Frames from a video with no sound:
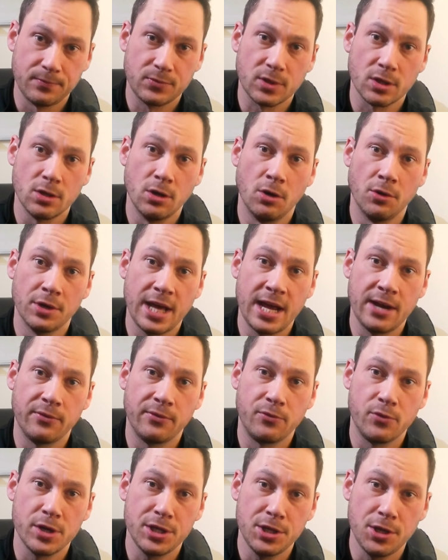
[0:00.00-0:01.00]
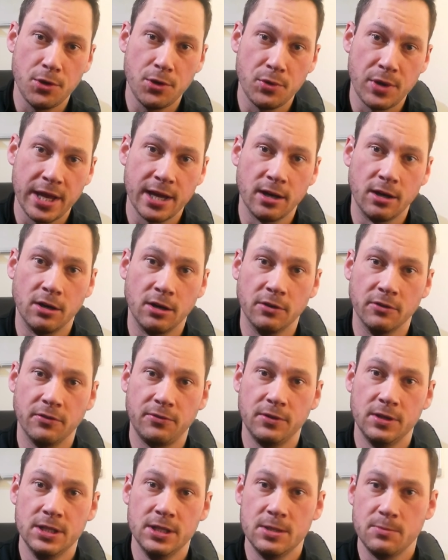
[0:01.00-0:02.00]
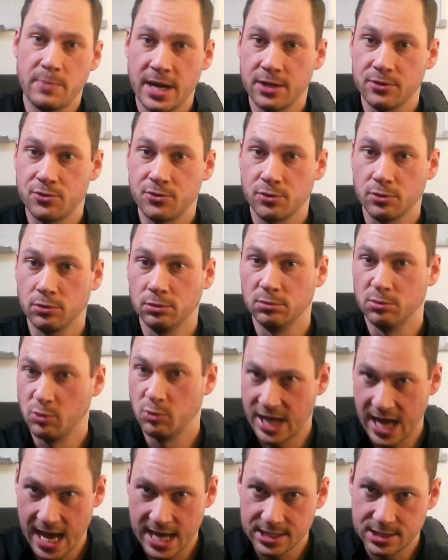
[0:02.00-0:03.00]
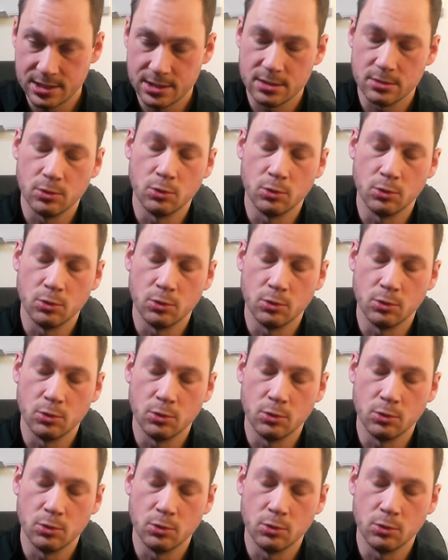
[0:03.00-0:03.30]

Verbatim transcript: on every unit of petrol or gas or